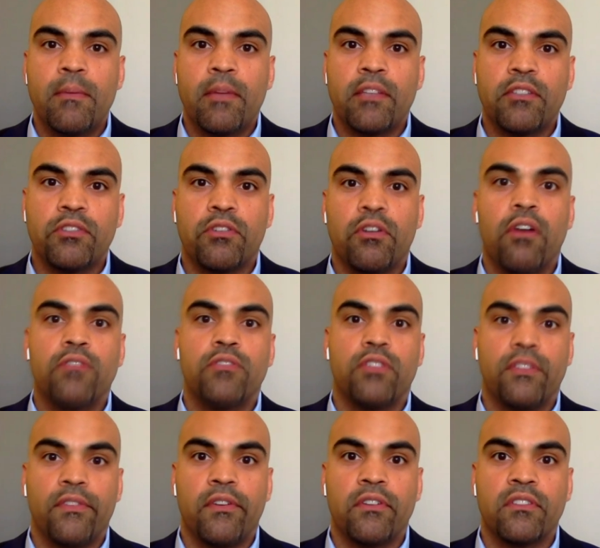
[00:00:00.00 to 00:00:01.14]
because those are also
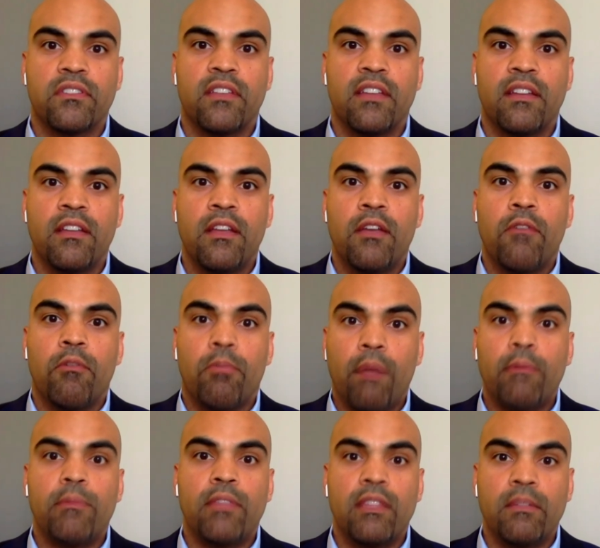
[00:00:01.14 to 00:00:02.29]
the folks that will
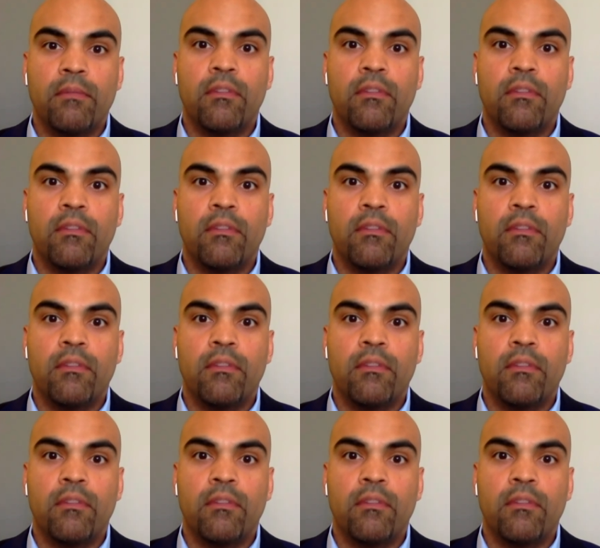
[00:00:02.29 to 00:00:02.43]
probably be,